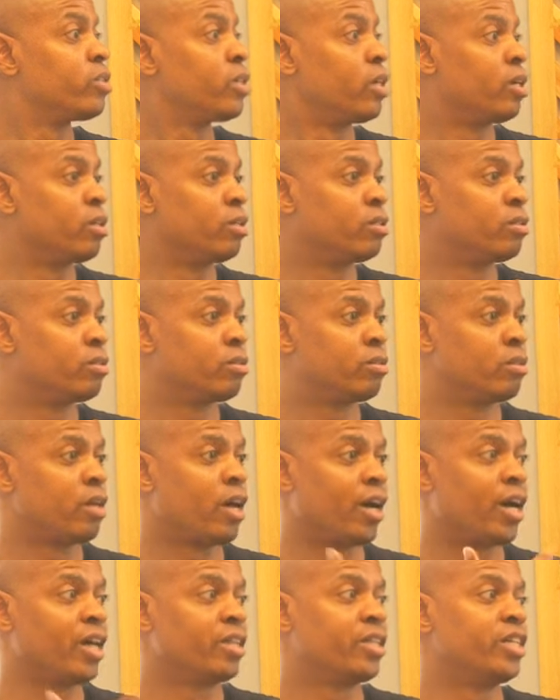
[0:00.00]
say,
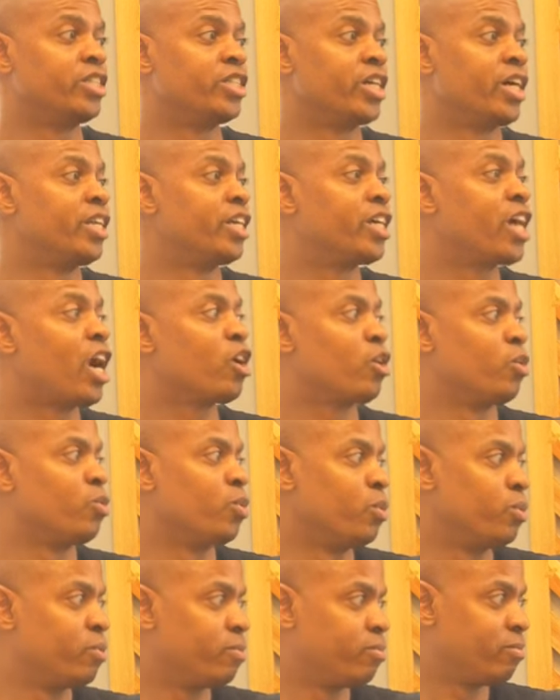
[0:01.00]
I got that Johnny
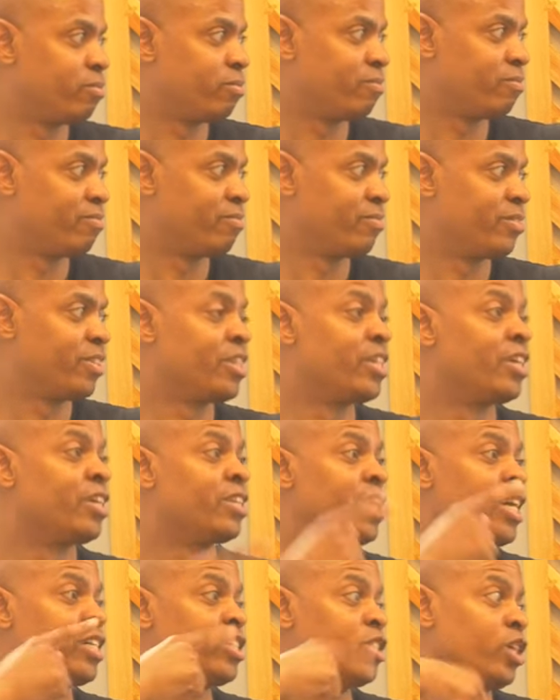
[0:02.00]
Cockaboo.
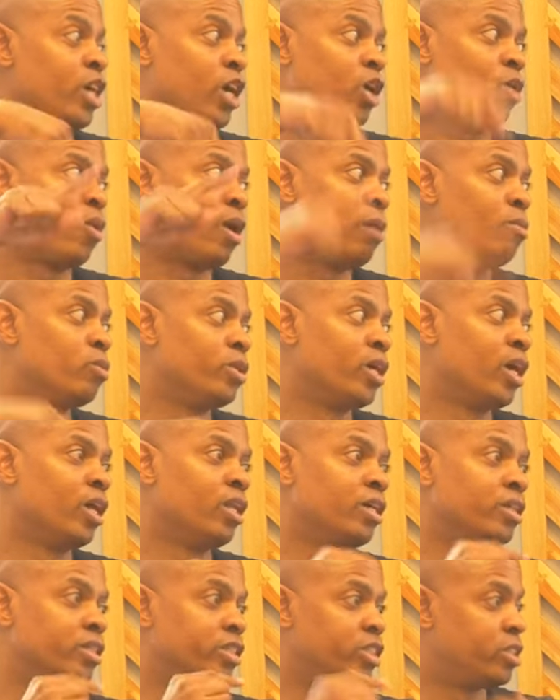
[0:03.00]
That's the Akwamu
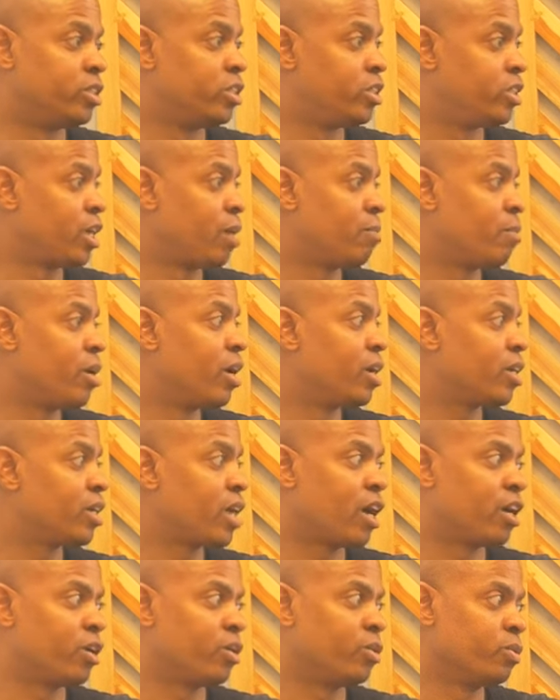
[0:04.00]
dialect, Chama
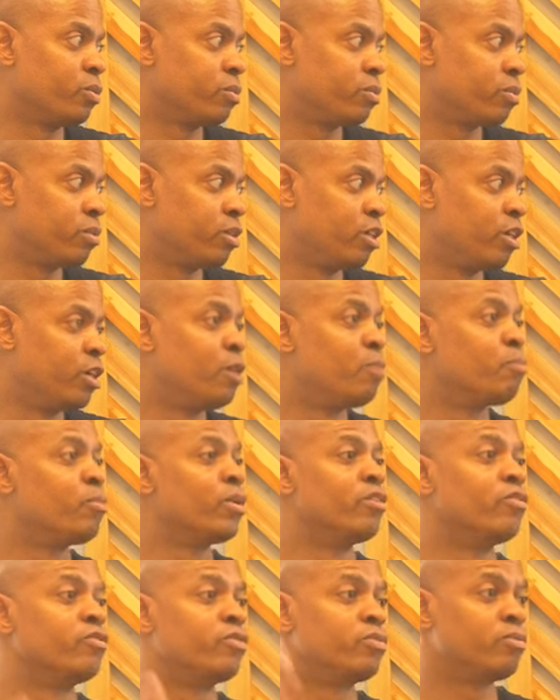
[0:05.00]
Kakaru.
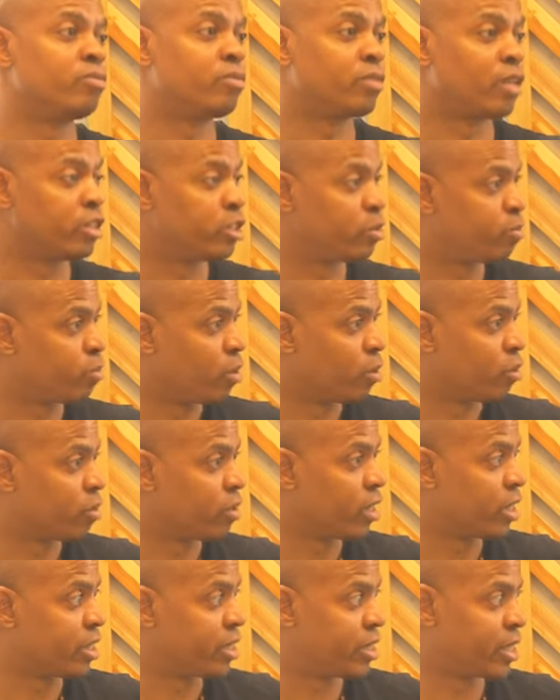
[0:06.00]
But if they
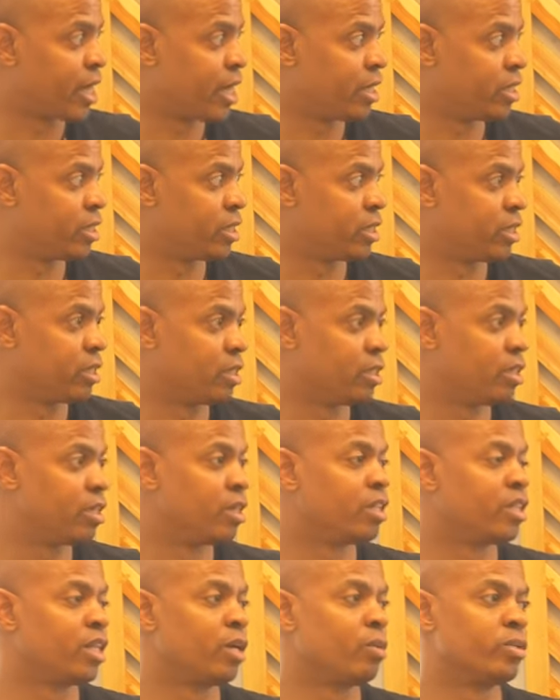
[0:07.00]
spoke Asante,
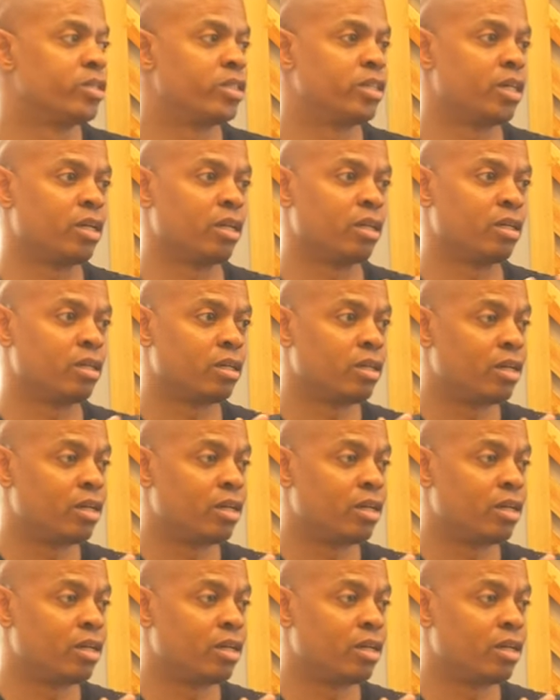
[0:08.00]
they would say